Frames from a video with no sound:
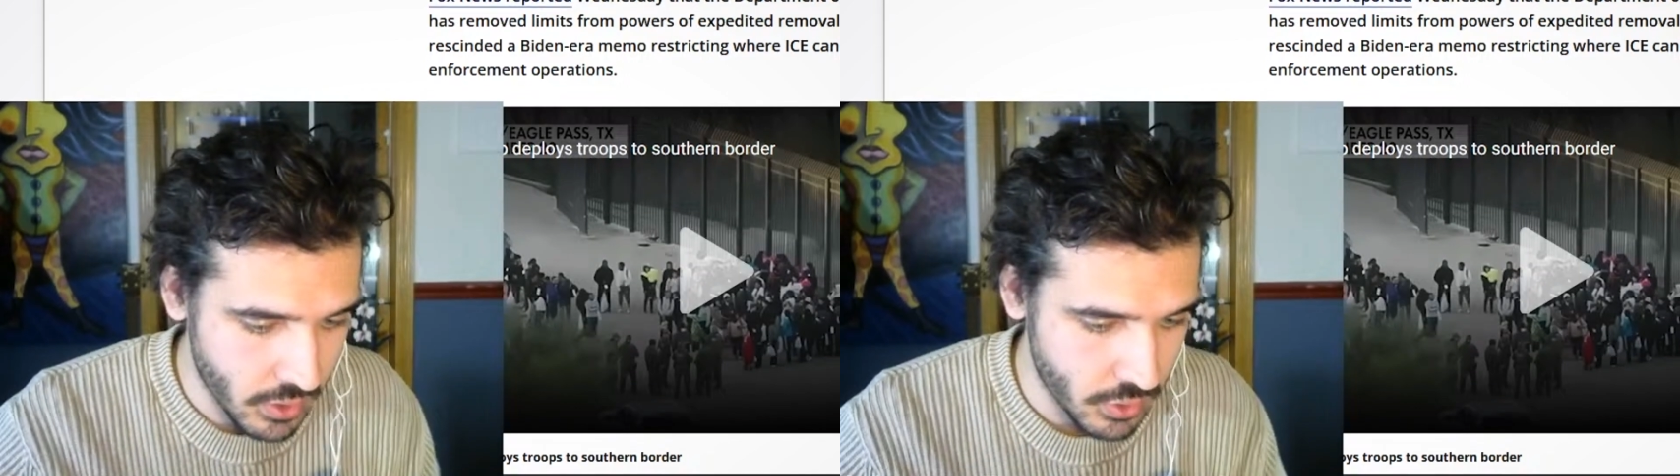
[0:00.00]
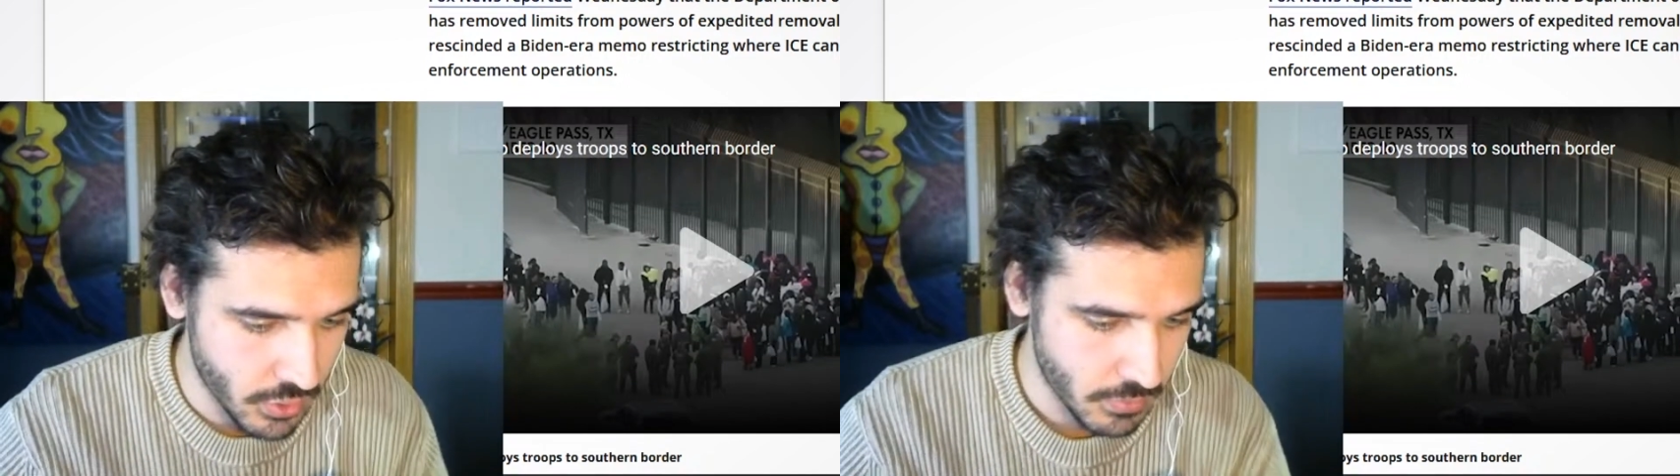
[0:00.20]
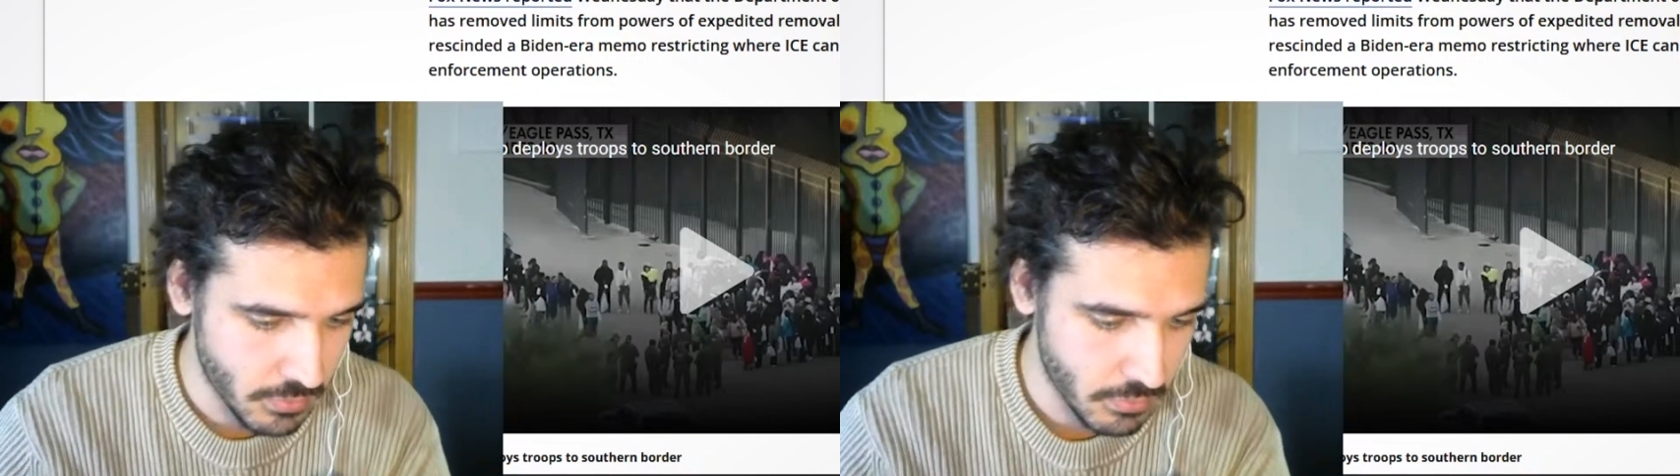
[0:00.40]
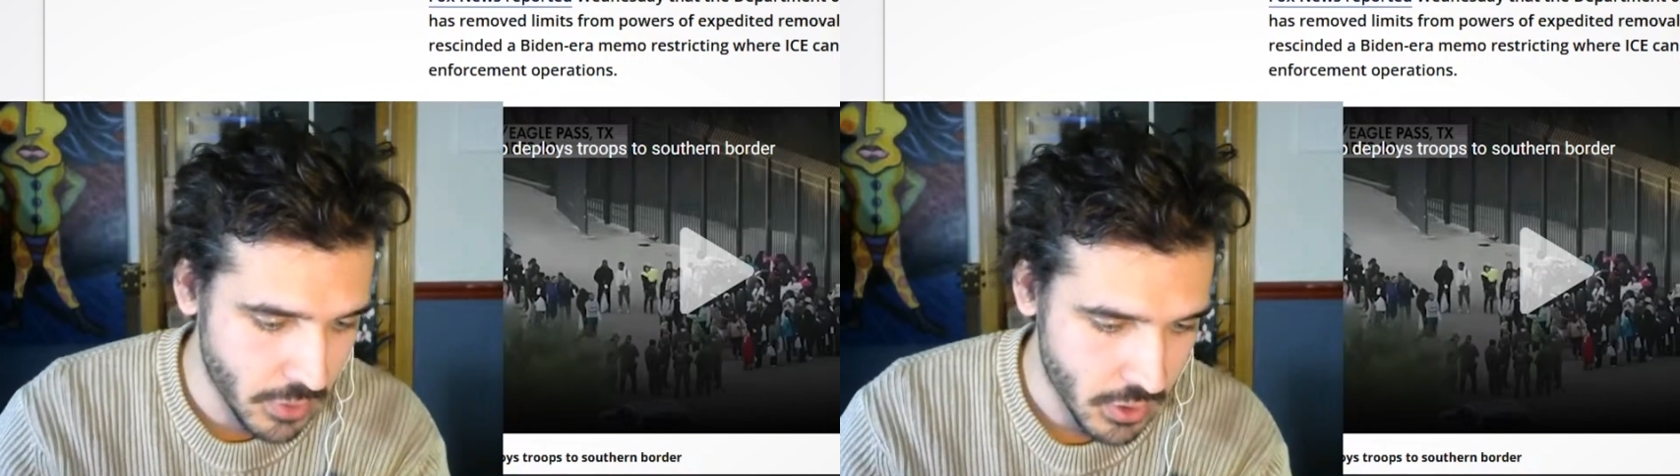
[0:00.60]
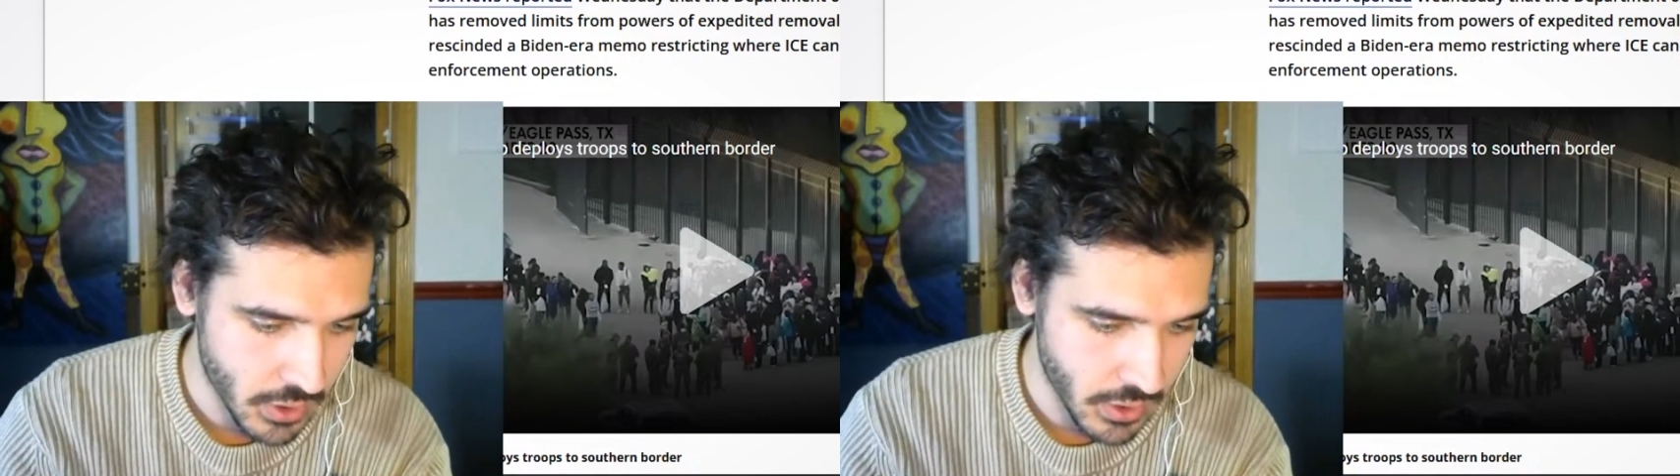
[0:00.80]
your
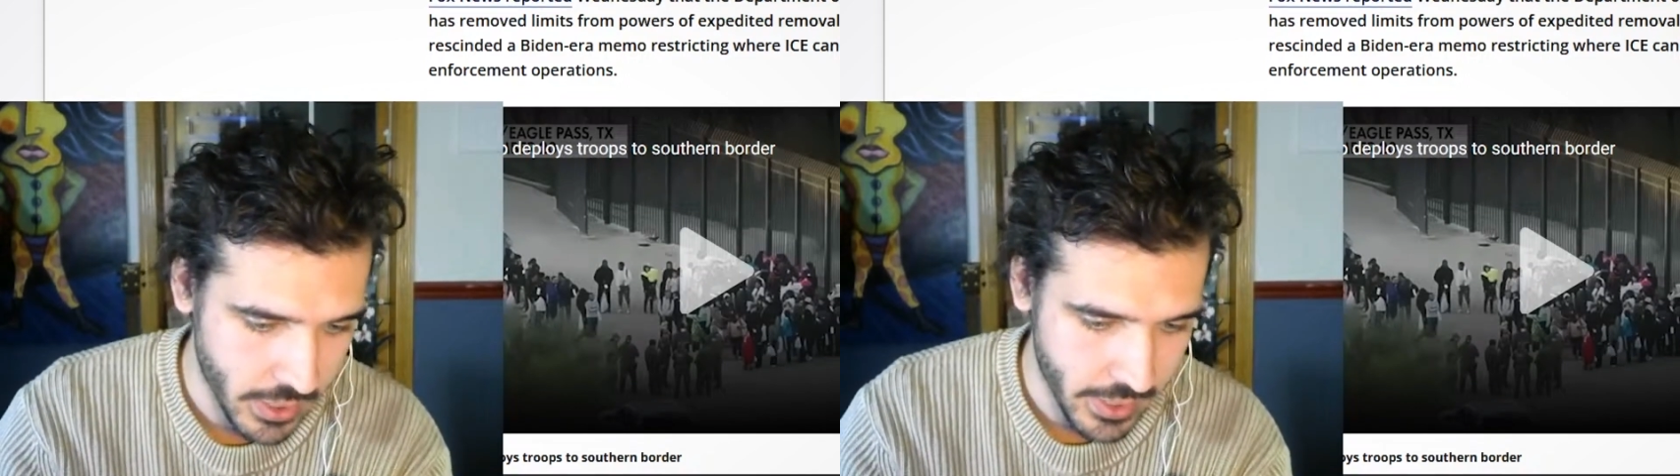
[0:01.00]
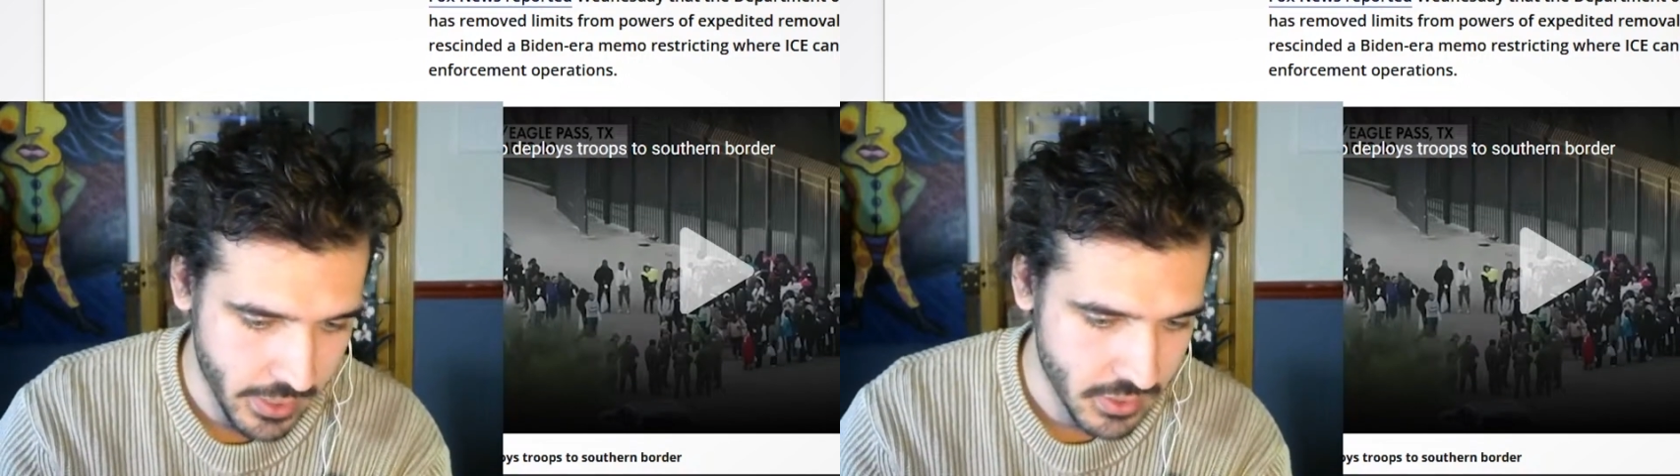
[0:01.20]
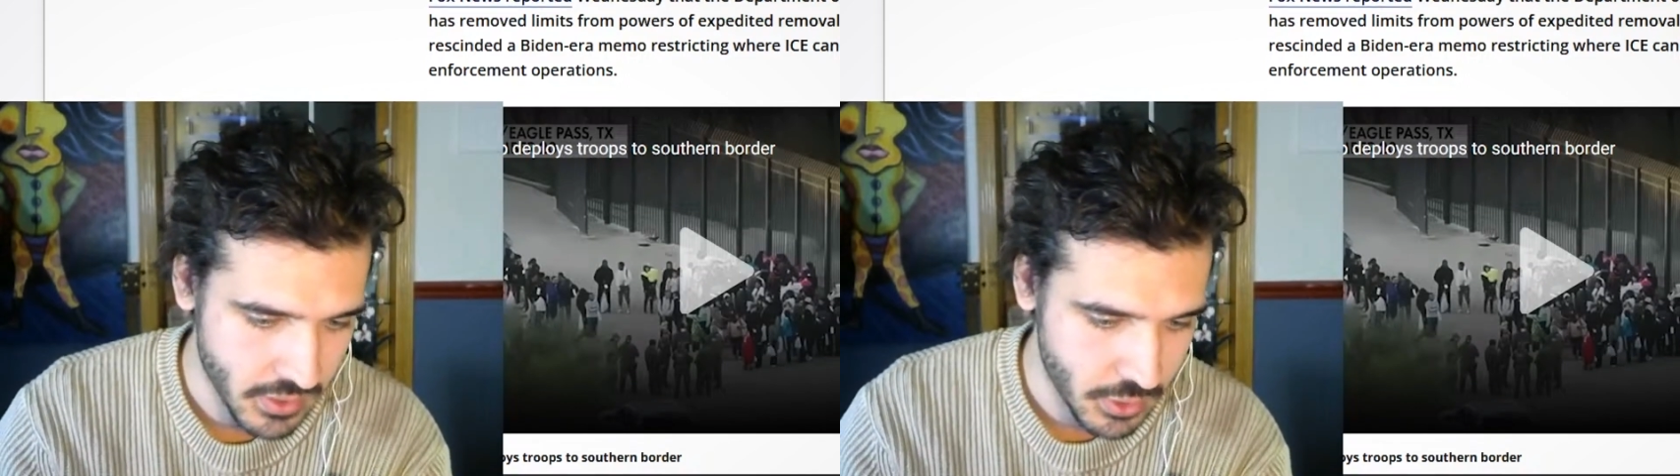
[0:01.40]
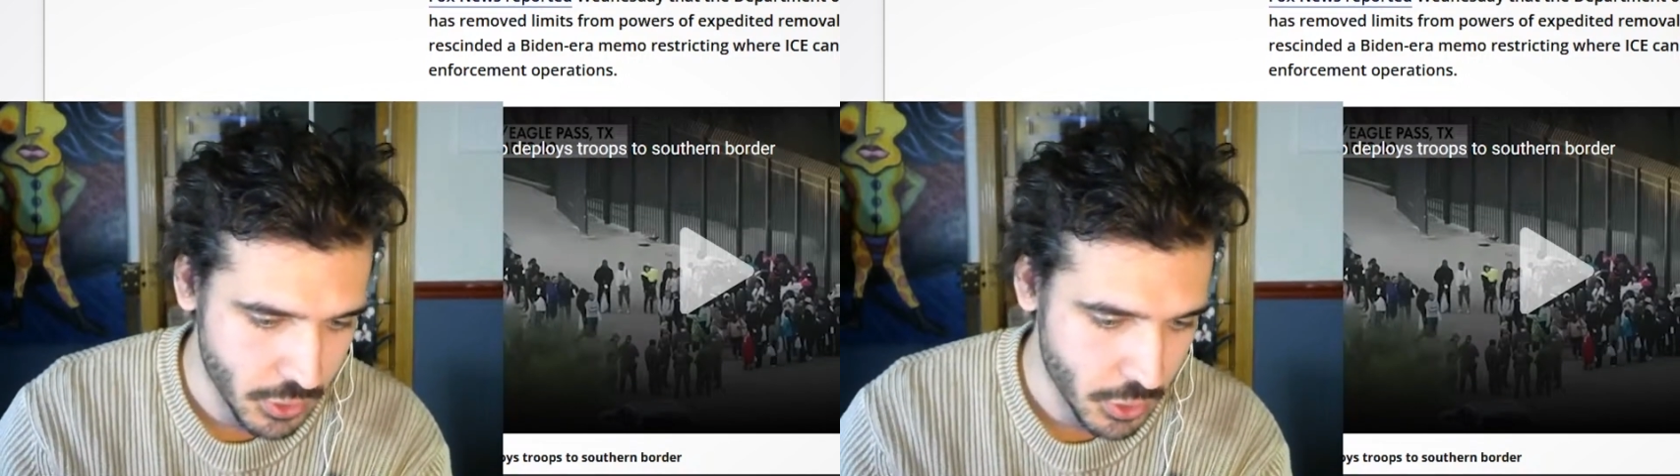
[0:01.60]
milk and eggs and your